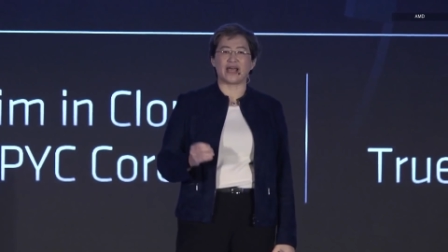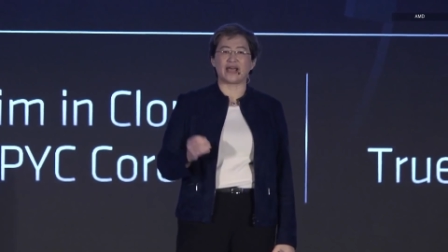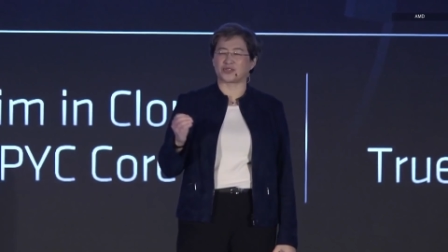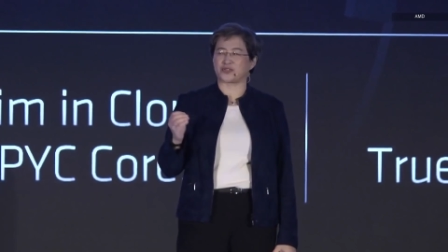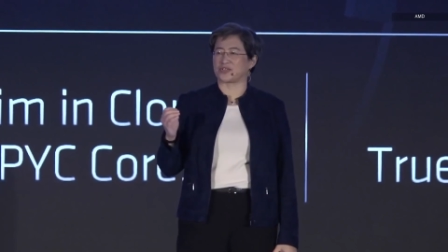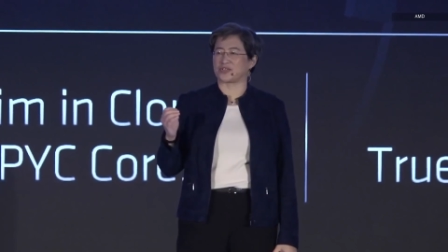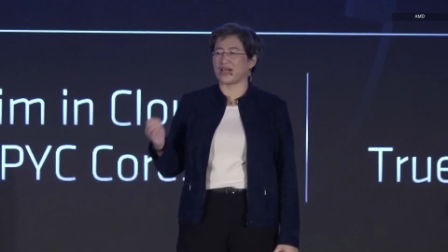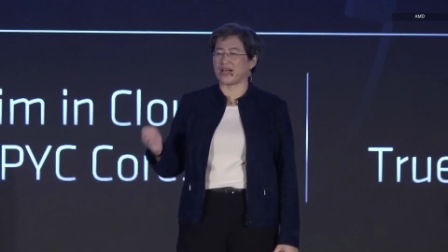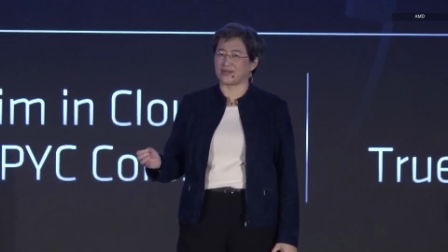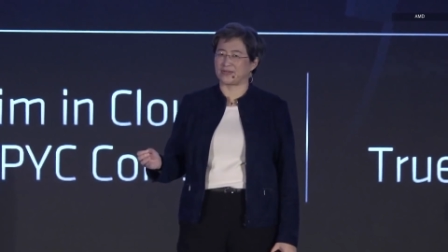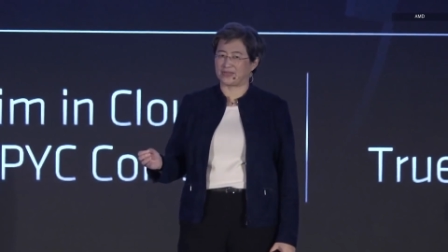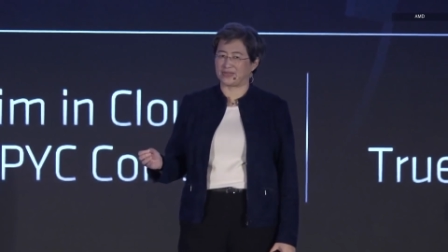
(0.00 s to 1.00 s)
they
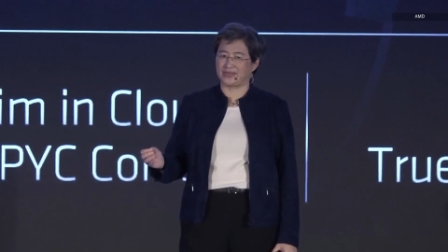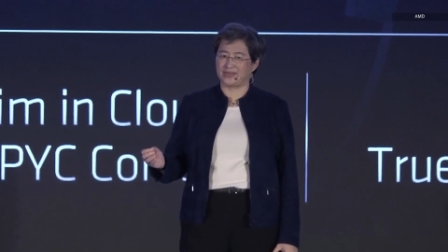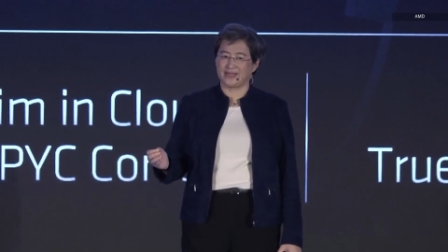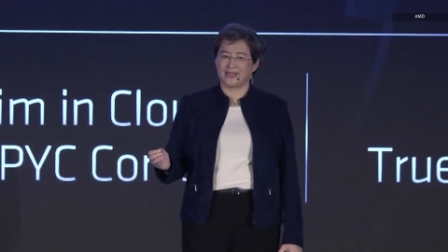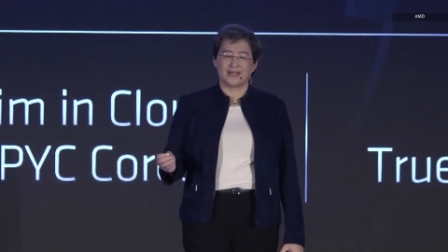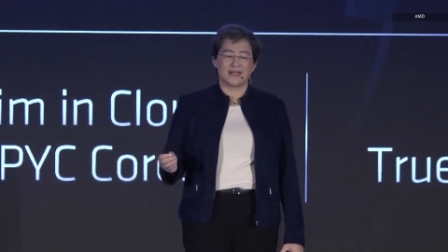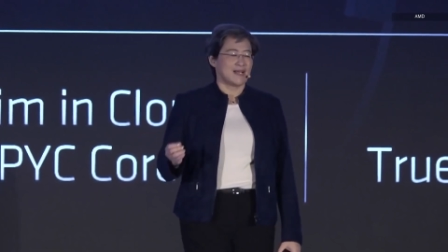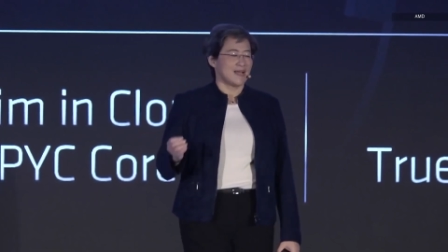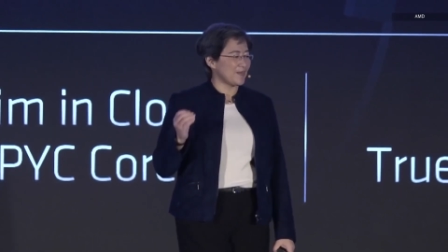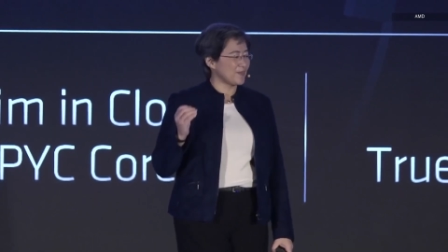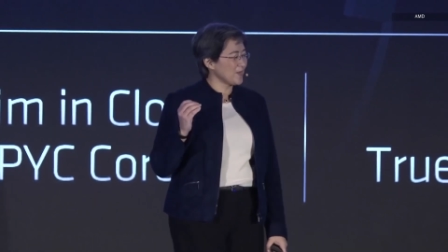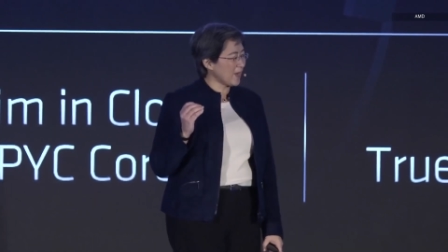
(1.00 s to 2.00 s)
certainly lifted the bar.
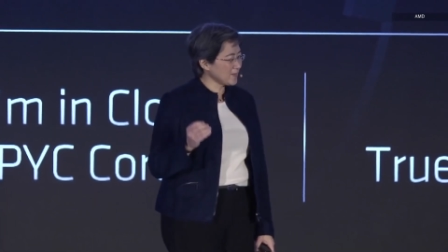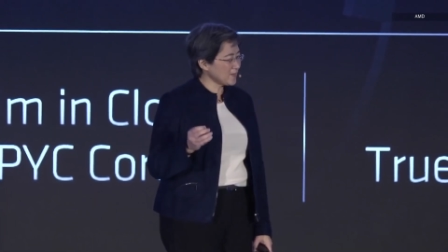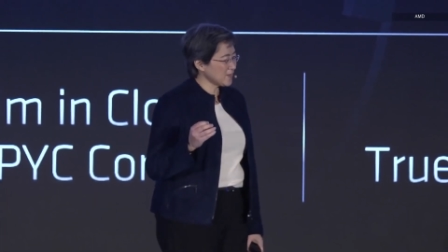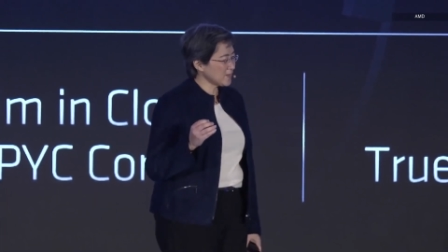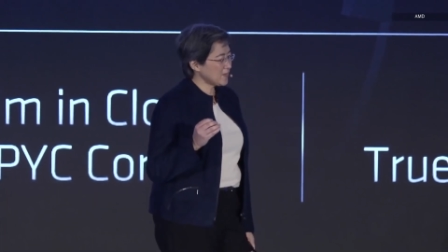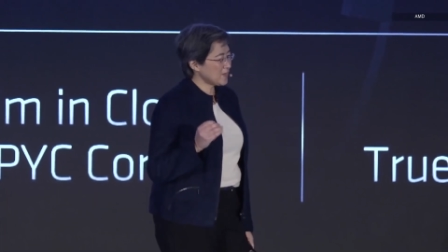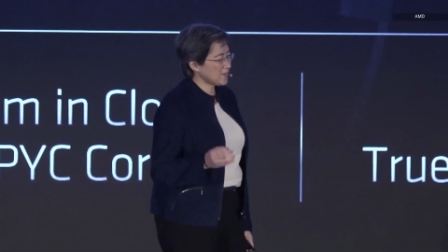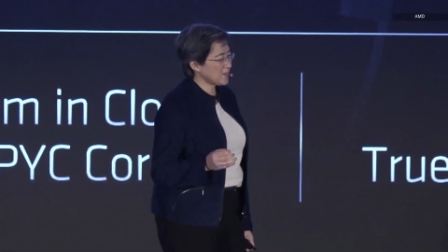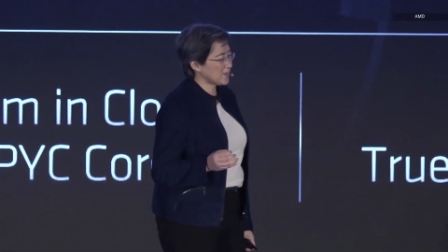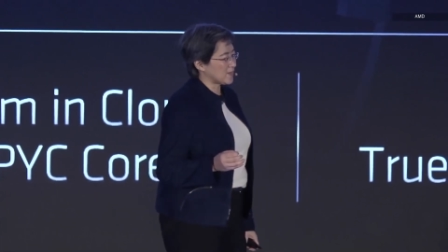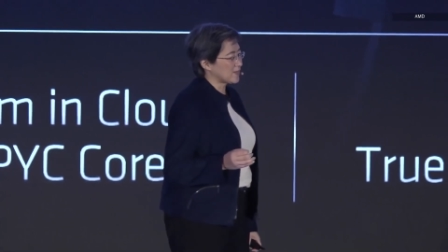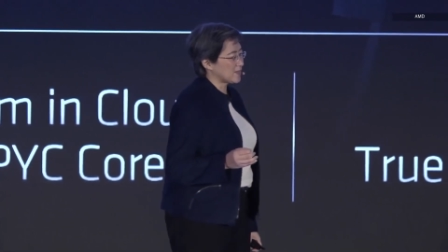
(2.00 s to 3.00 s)
They've raised the
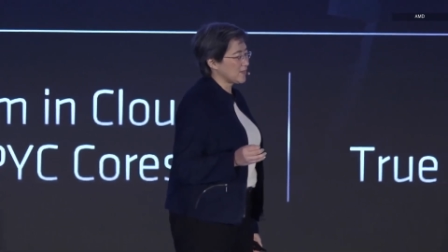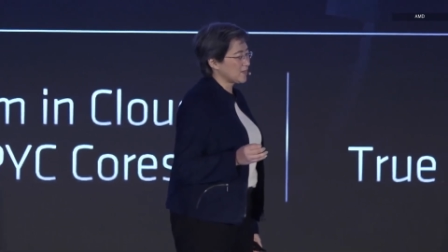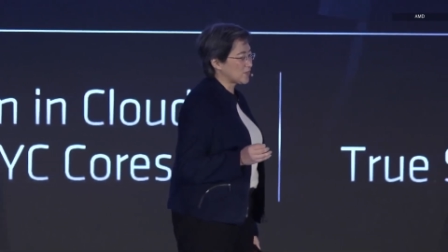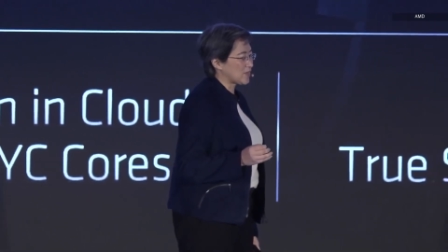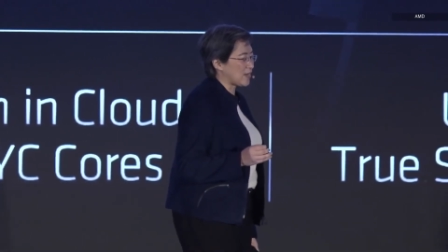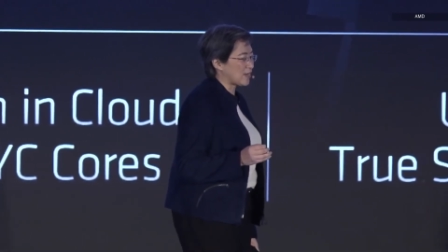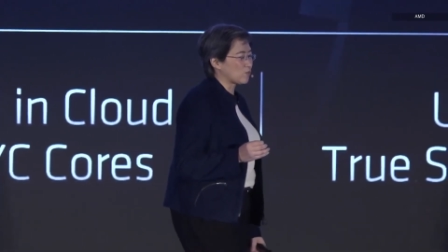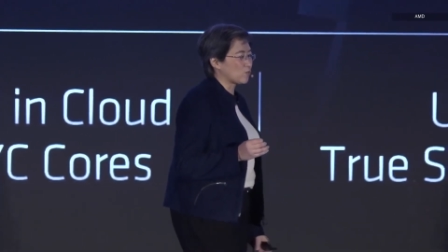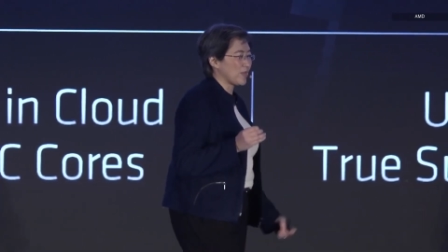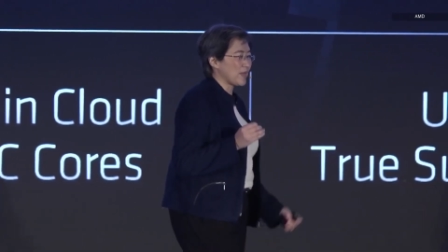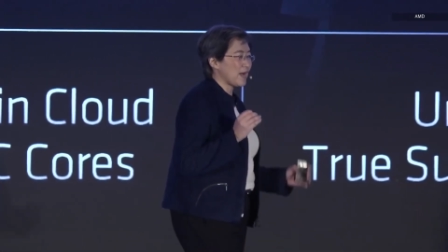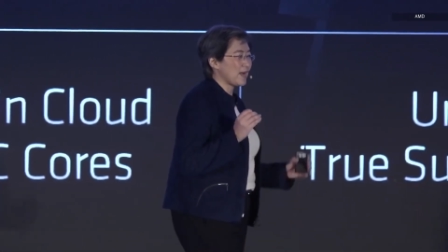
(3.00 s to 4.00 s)
bar there in terms
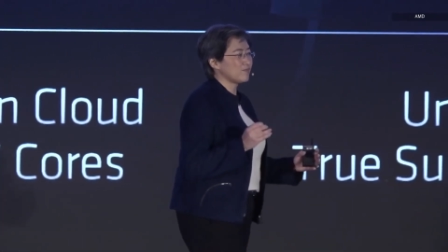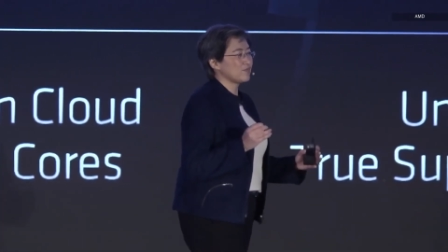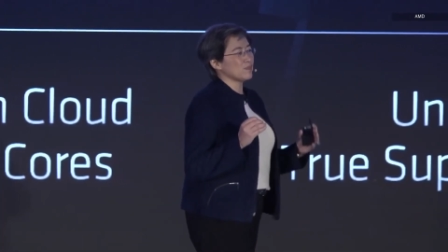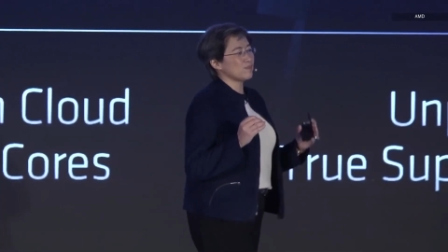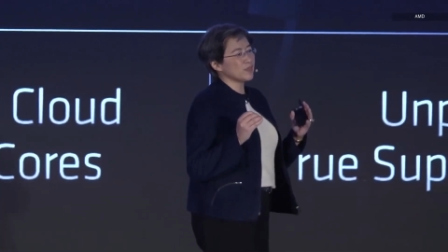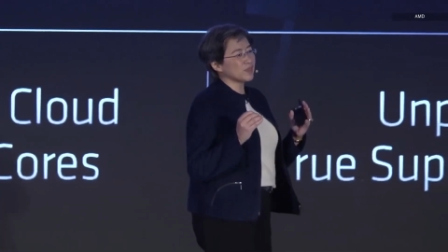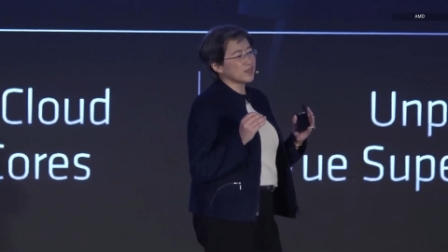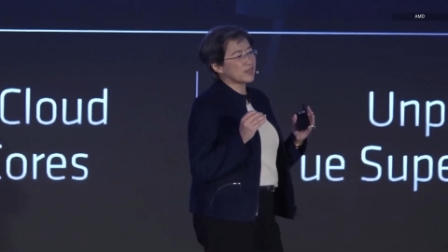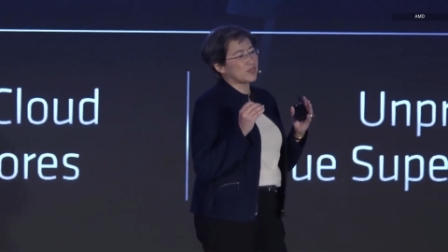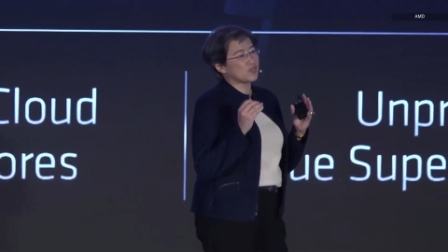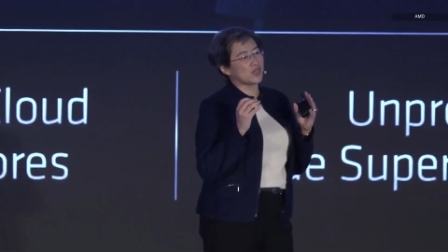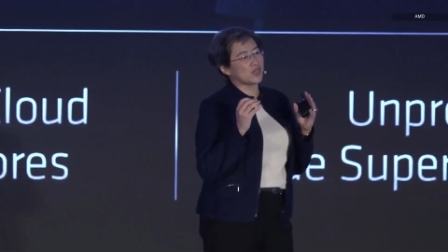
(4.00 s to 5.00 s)
of, you
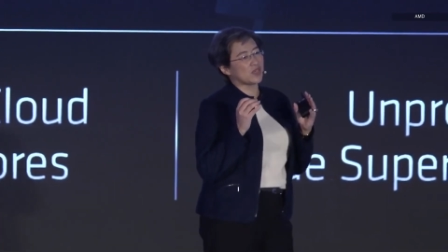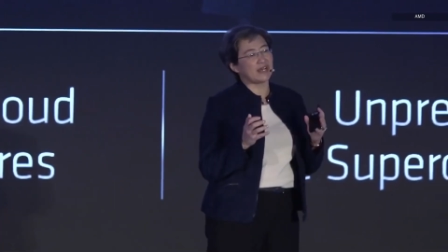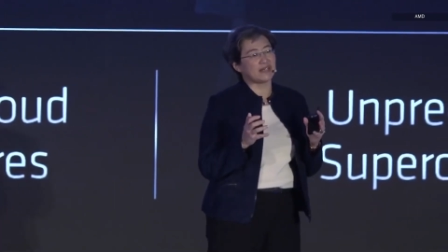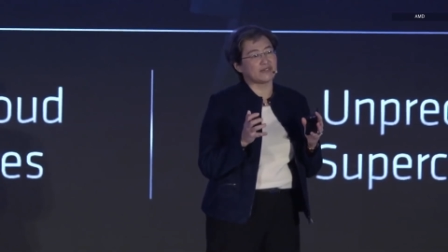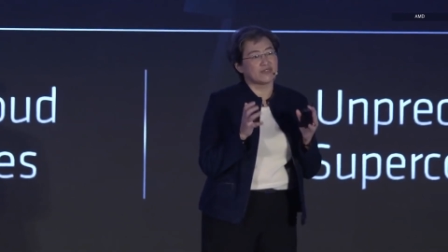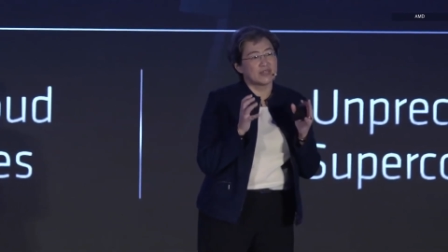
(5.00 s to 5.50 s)
know, the number of